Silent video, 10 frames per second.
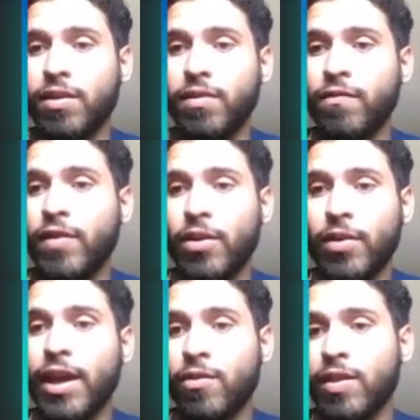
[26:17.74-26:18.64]

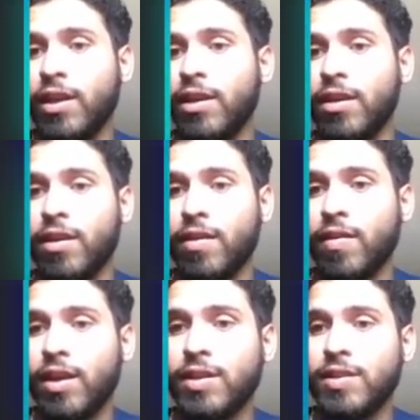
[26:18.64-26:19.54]
very healthy
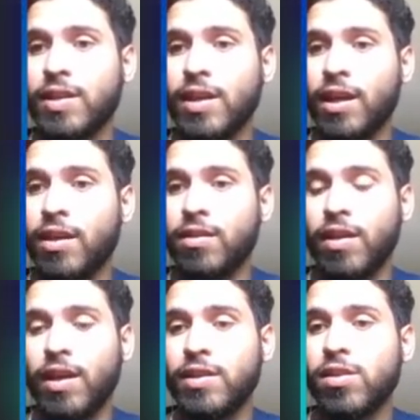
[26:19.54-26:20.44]
things and
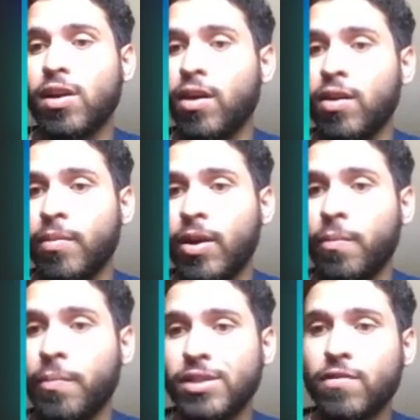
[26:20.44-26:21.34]
is all
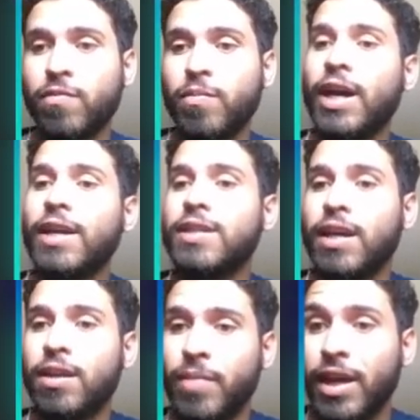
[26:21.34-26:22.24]
about peace of mind
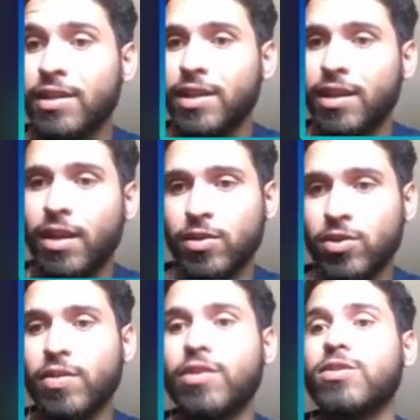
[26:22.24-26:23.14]
and meditating.
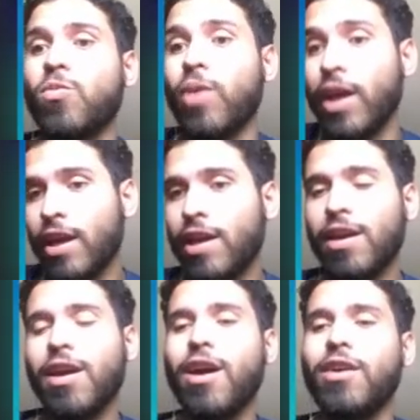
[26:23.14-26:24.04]
So there's a way
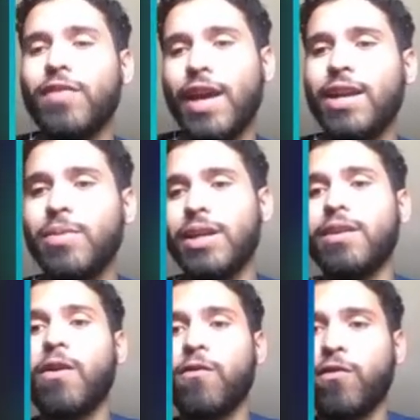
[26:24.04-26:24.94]
of
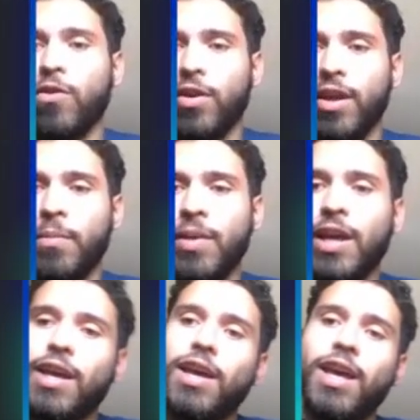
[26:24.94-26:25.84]
animating for them,
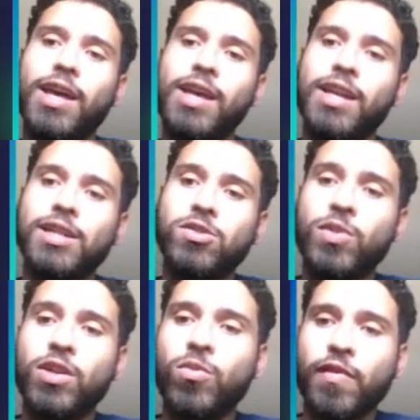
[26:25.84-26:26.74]
and it's
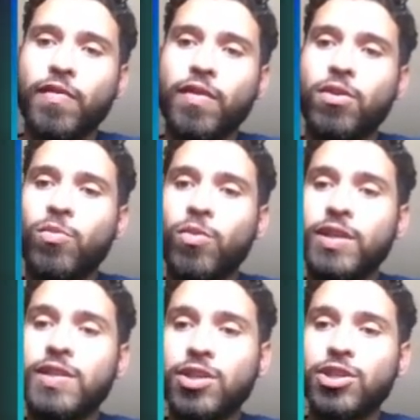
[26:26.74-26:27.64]
really worth
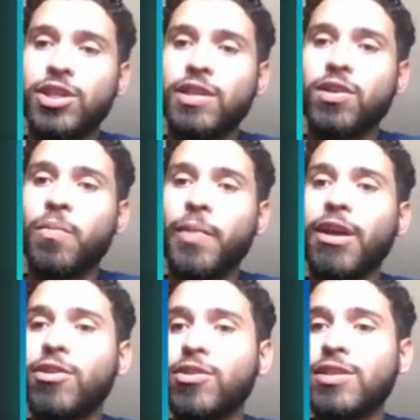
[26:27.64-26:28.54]
researching
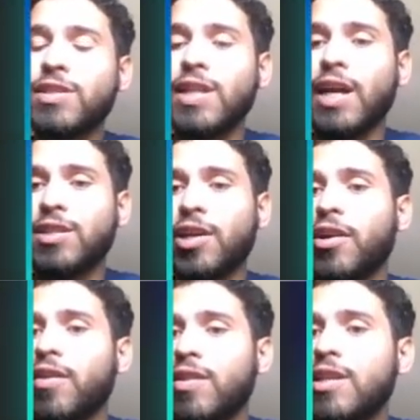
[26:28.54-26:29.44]
competitors that
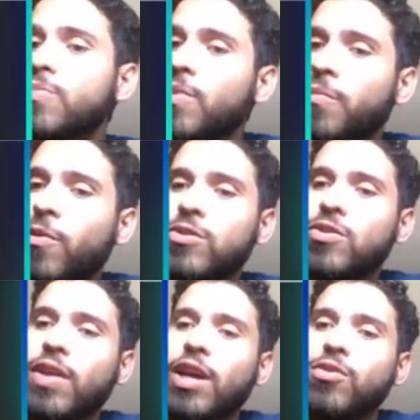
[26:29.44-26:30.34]
target these people
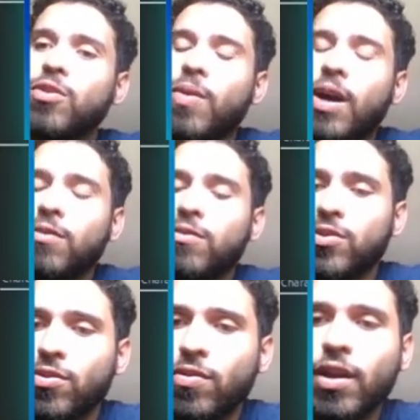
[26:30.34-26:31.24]
so that you know how
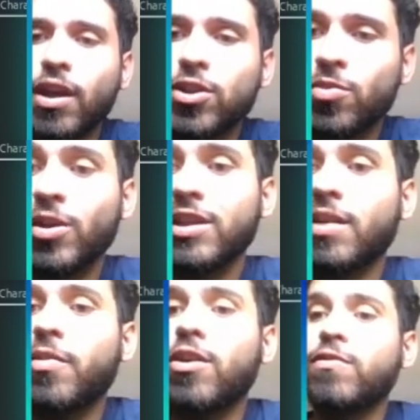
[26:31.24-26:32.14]
to bring
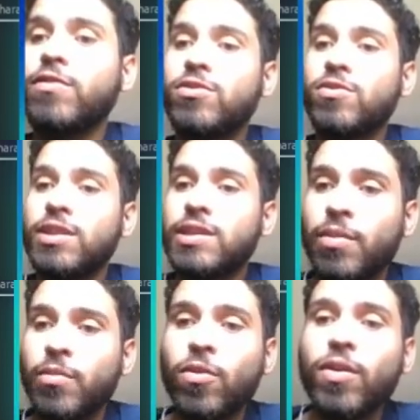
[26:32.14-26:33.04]
typography to the
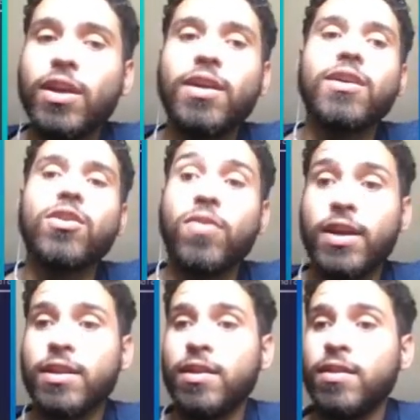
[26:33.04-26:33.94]
table
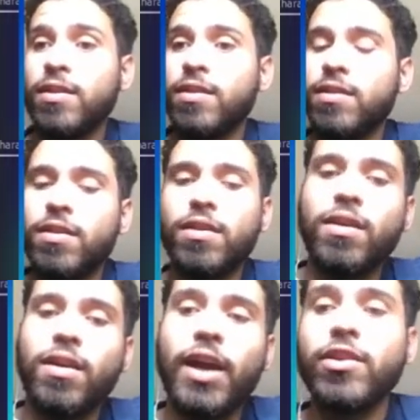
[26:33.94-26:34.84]
correctly,
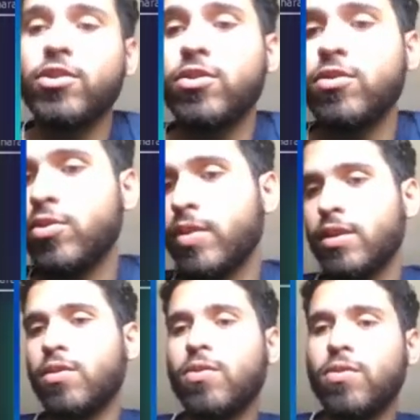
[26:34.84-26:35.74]
either you
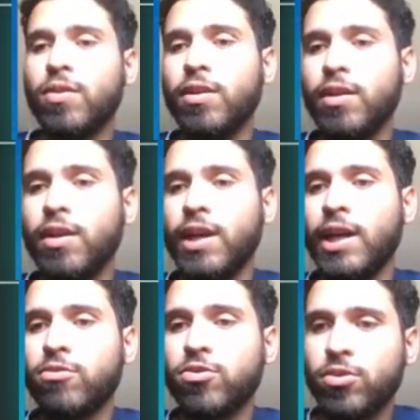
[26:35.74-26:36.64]
doing or an
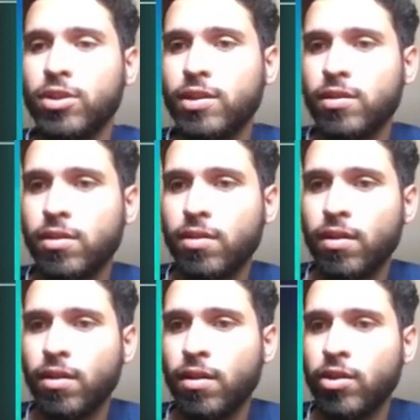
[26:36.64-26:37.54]
outsourced
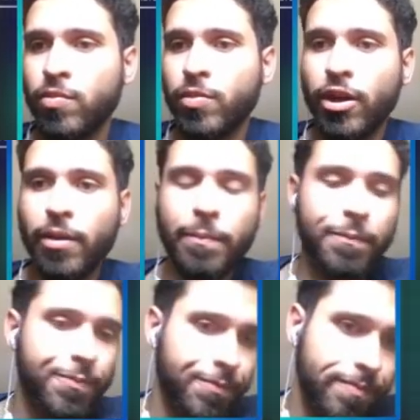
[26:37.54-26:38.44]
third party.
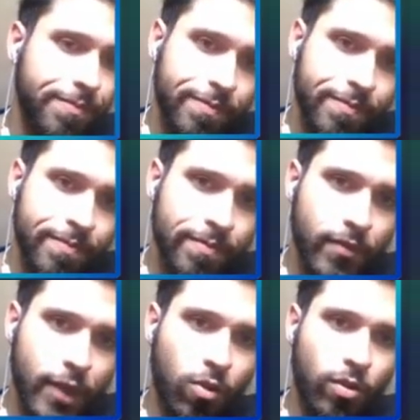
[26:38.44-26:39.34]

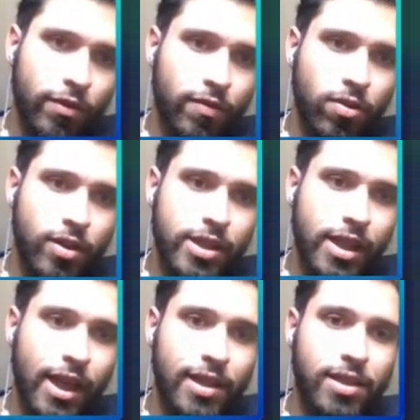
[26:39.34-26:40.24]
We've looked
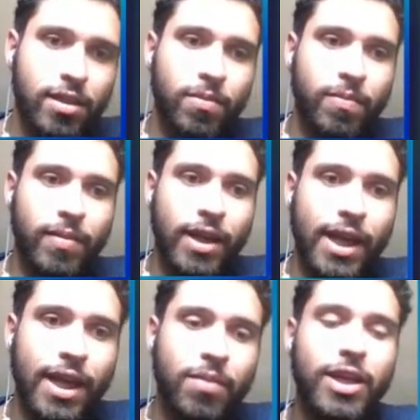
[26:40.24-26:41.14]
at some
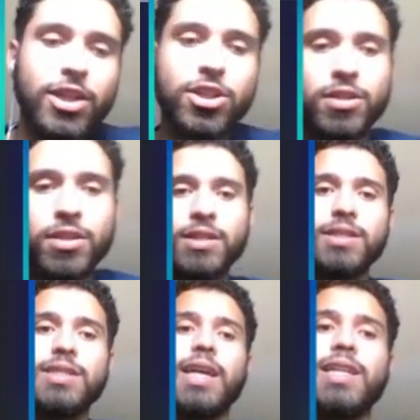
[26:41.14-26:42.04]

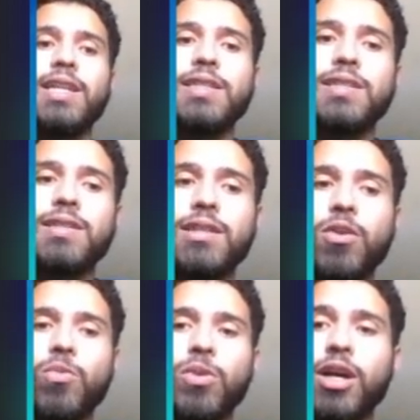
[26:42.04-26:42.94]
animation techniques
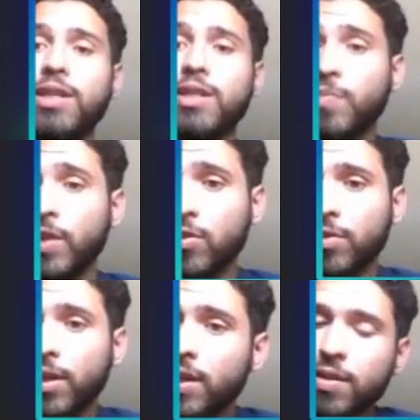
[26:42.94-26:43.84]
regarding split
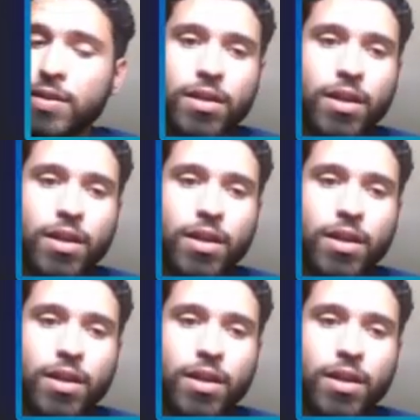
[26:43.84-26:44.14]
screens,